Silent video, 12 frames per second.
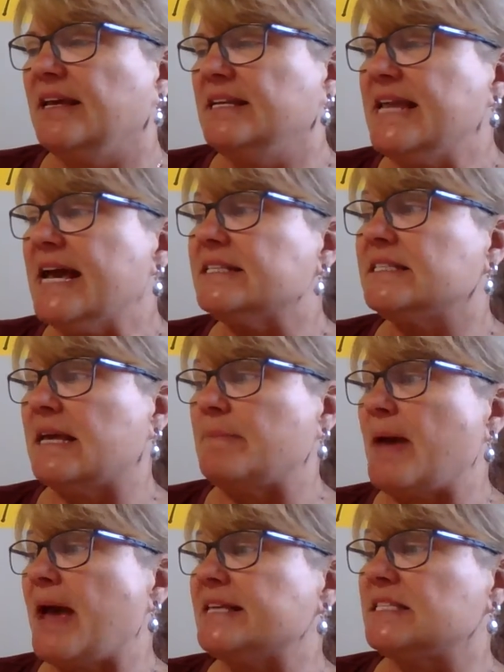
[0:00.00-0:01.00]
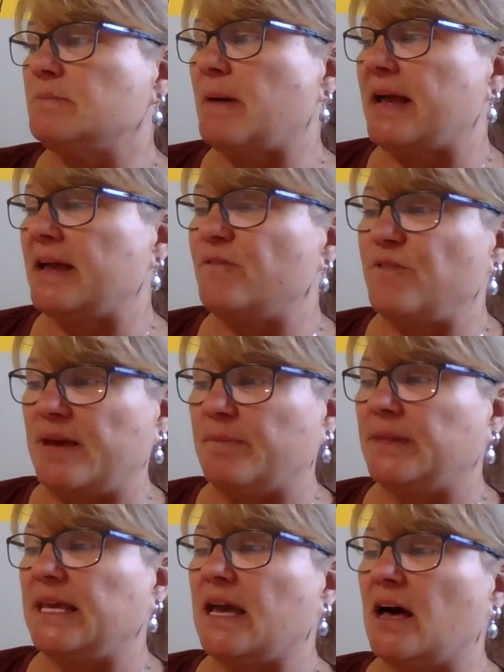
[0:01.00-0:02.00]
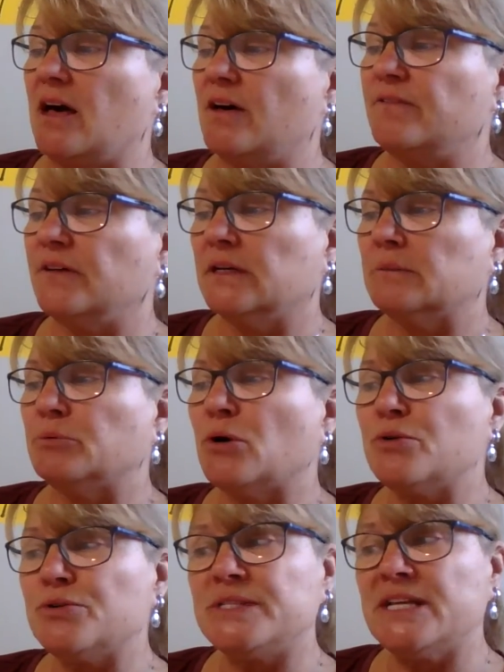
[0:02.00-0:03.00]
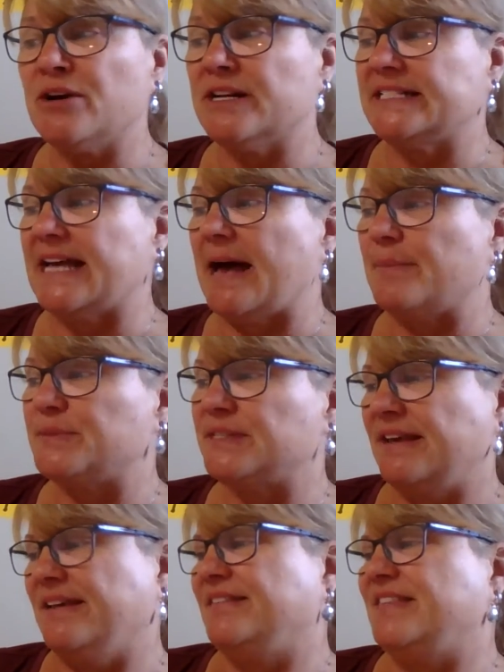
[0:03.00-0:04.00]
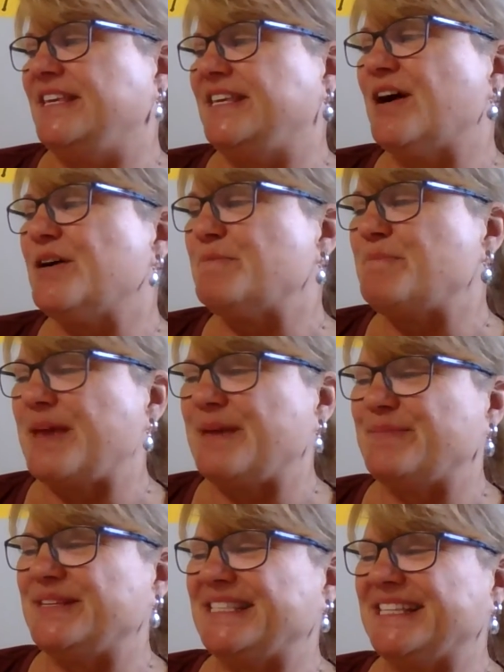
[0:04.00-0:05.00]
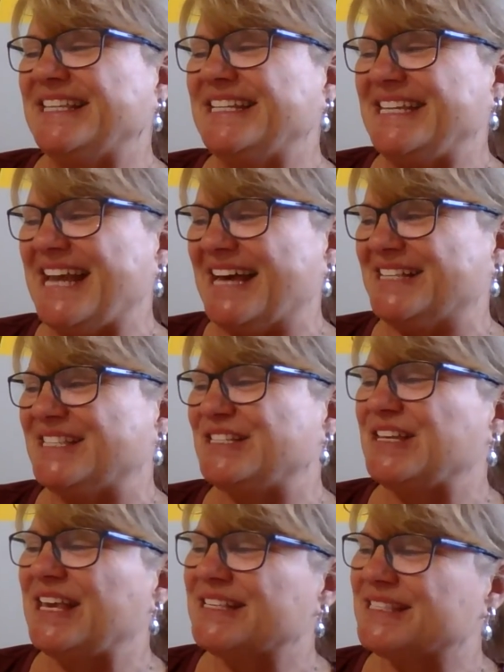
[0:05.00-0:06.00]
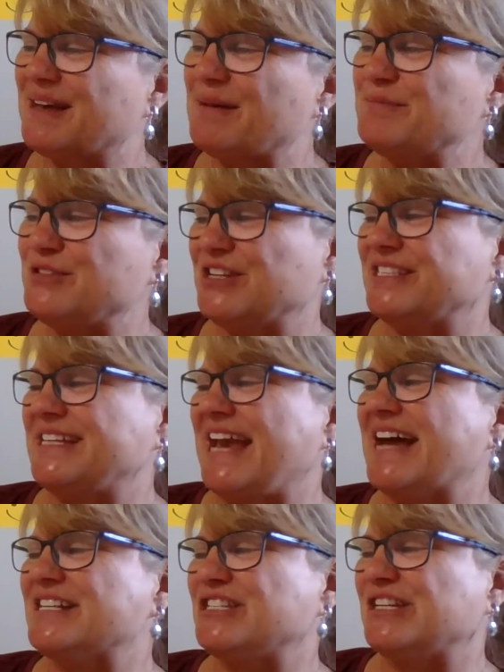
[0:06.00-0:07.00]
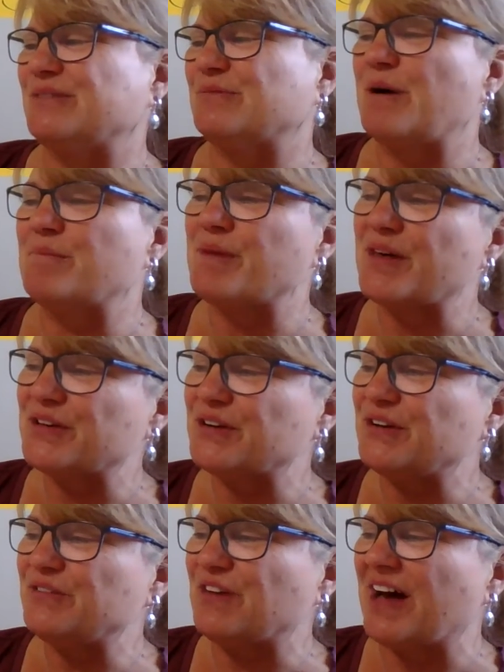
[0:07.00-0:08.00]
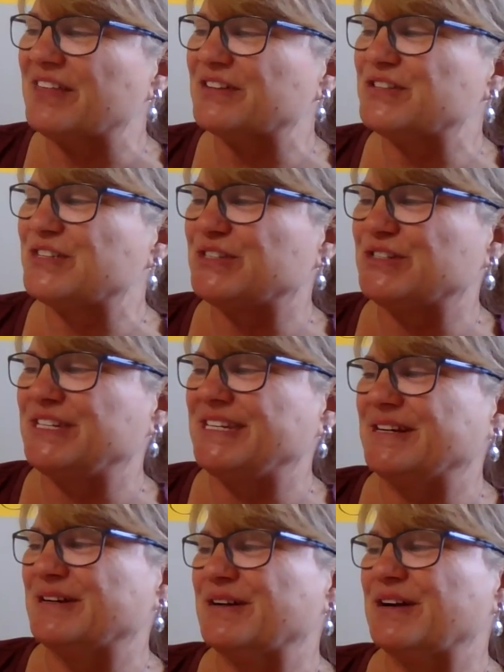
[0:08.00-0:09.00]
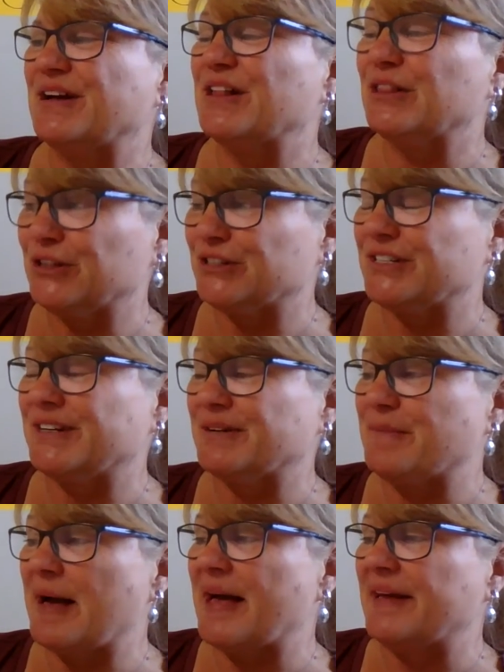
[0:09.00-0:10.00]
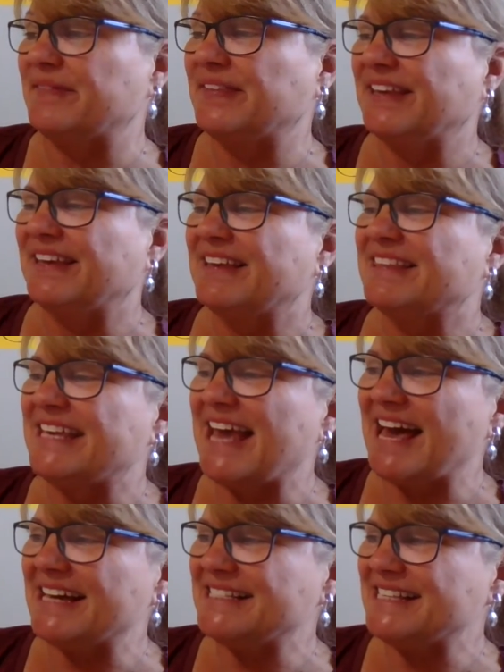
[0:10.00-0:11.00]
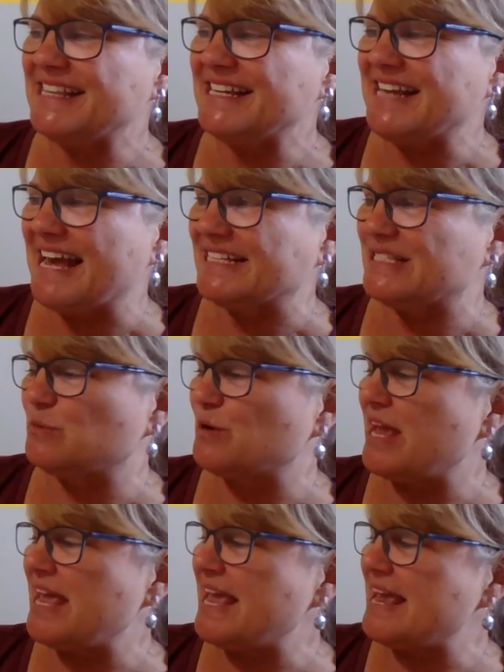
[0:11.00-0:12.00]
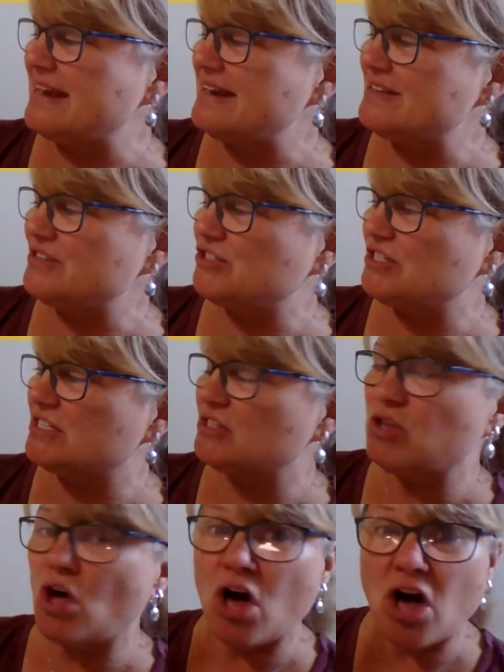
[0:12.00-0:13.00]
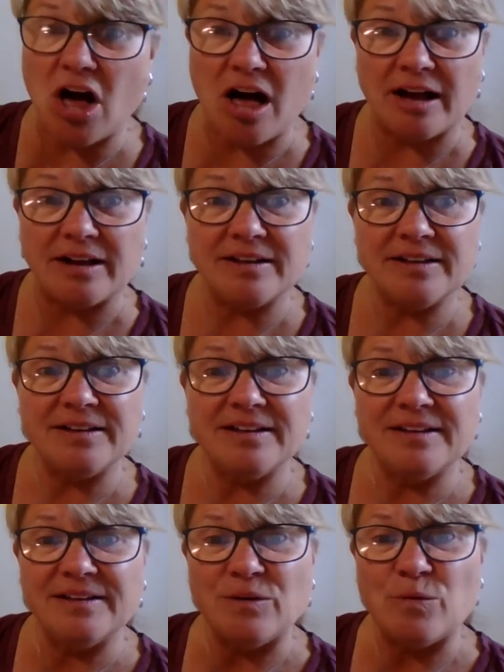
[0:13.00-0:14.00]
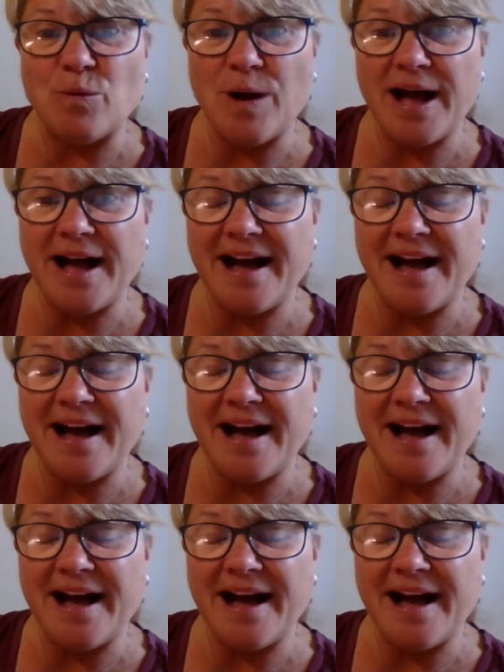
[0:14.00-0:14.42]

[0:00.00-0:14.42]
Next, they passed by a family of Protoceratops, the young babies in the nest, some just hatching, while mother and father stood alert nearby. The eggs in the nest were 8 inches long. Wow.